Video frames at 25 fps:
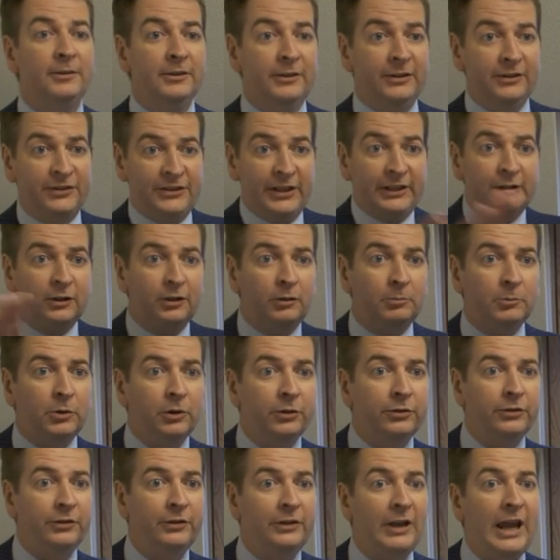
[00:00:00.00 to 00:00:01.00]
the
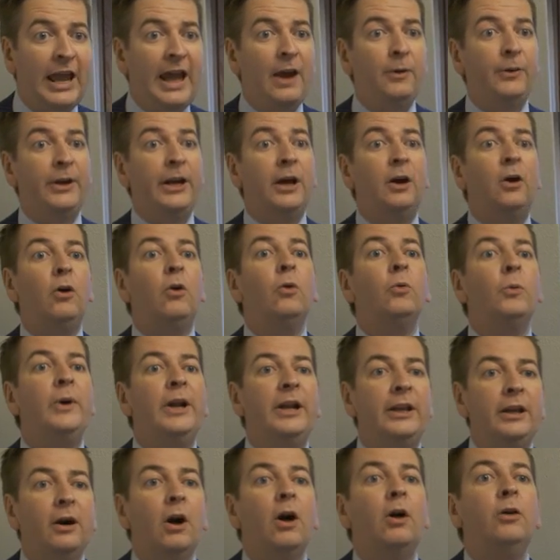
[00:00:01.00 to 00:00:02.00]
's-Hertogenbosch area
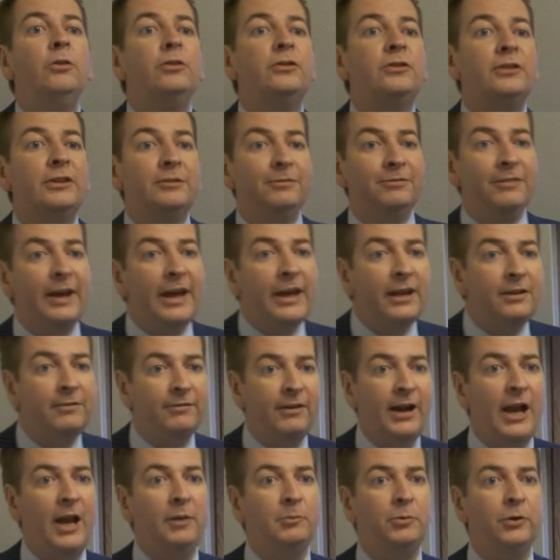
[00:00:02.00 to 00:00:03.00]
already hosts a very
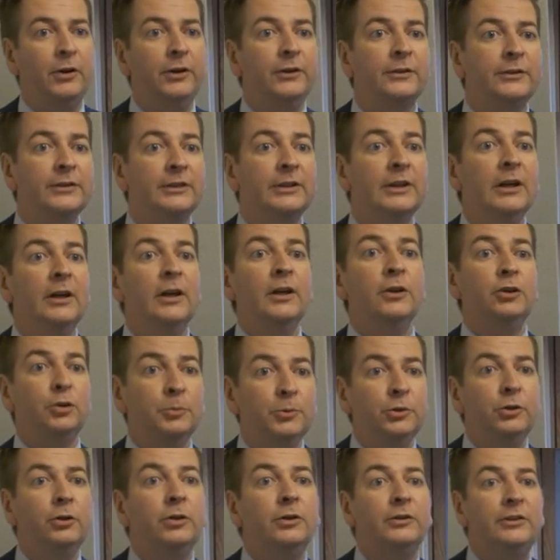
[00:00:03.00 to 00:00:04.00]
vibrant
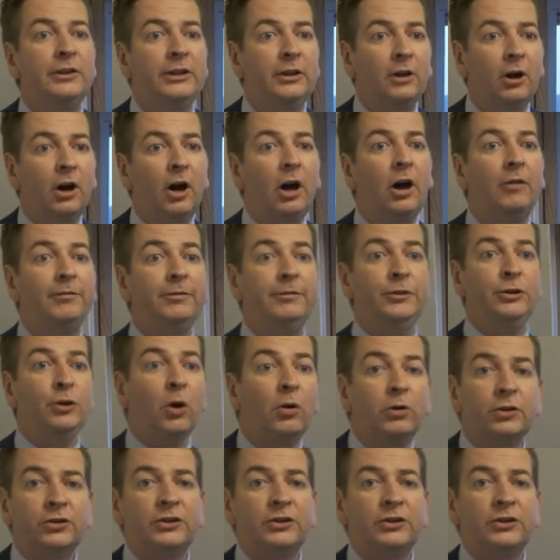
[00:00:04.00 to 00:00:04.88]
community of young